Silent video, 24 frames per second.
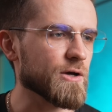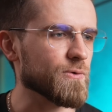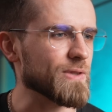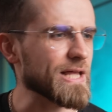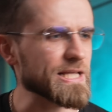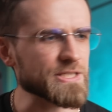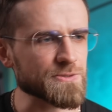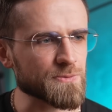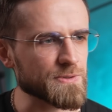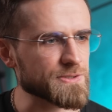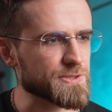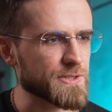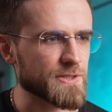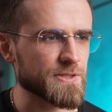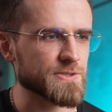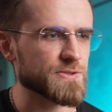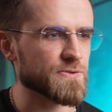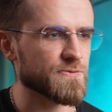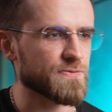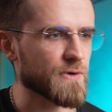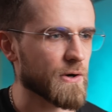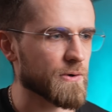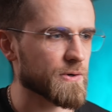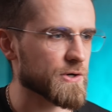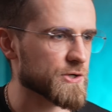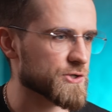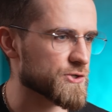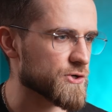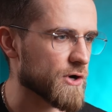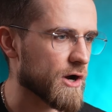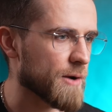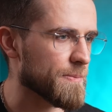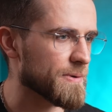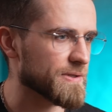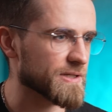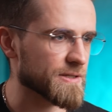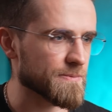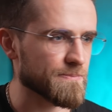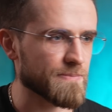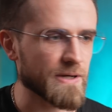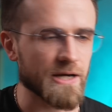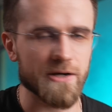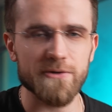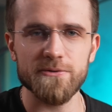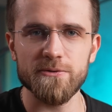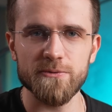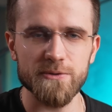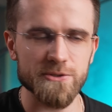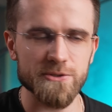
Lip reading: Now let's return to Photoshop and compare the